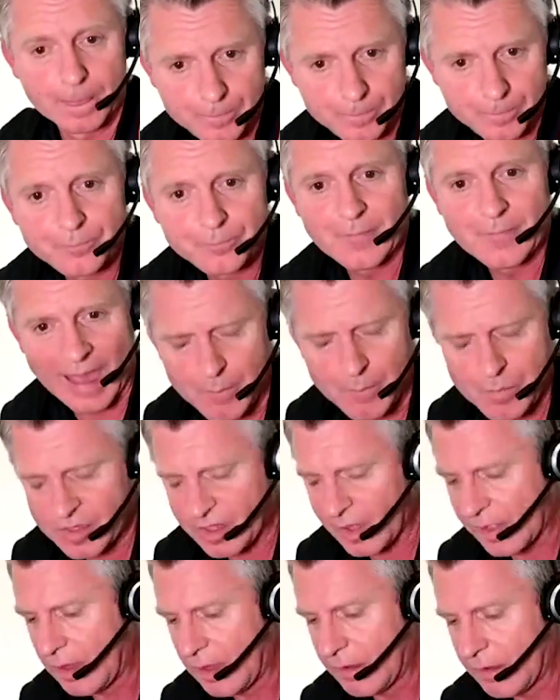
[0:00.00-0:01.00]

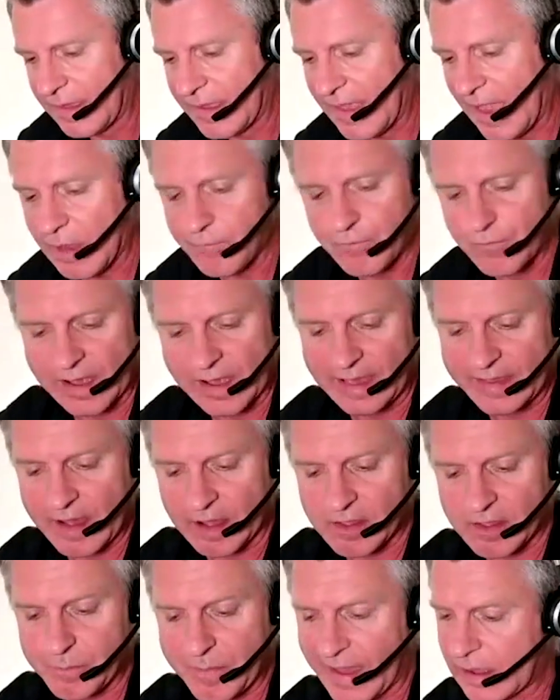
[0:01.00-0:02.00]
Absolutely, it really does
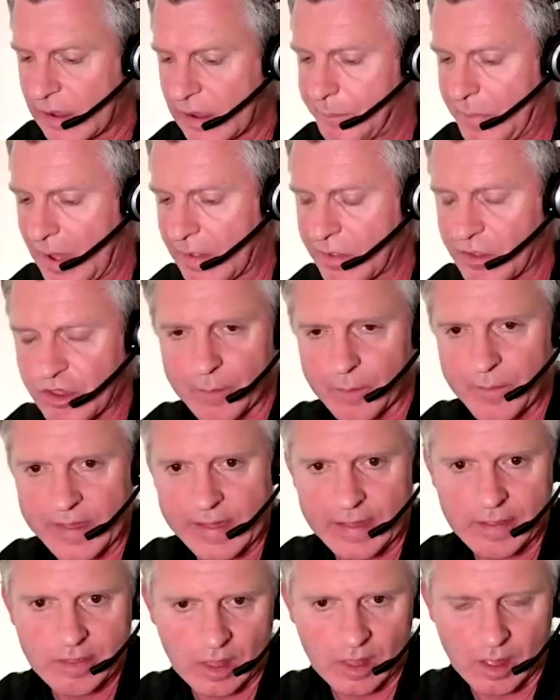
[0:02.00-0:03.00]
pack a punch. I mean, in
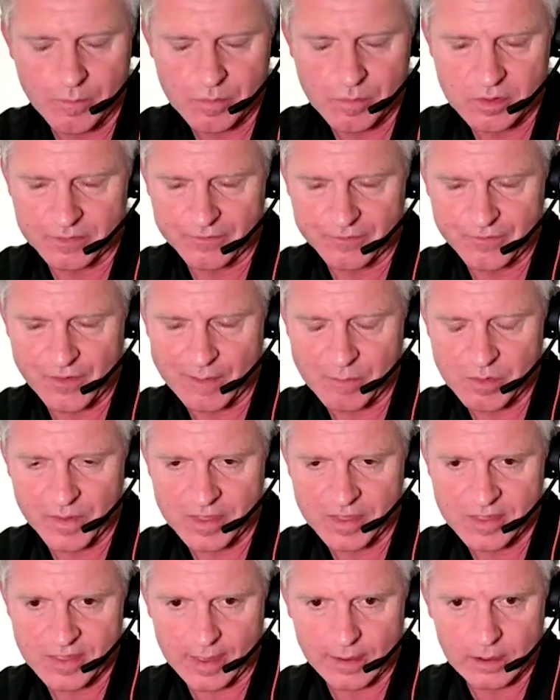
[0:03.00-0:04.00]
terms of the frames per
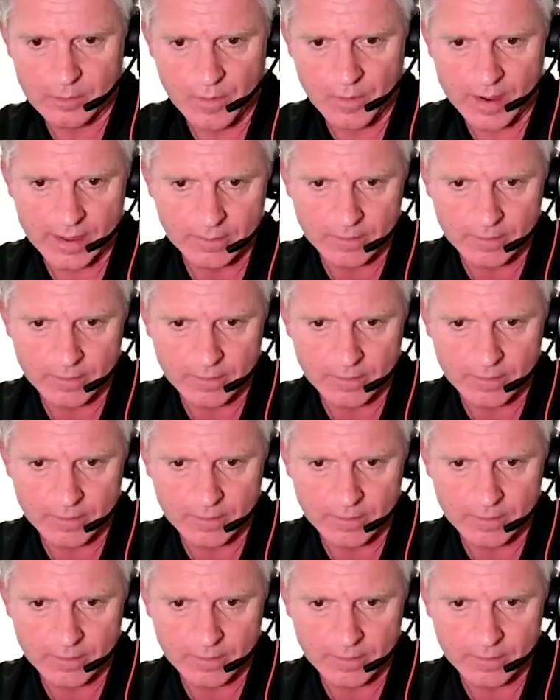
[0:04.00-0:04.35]
second rate,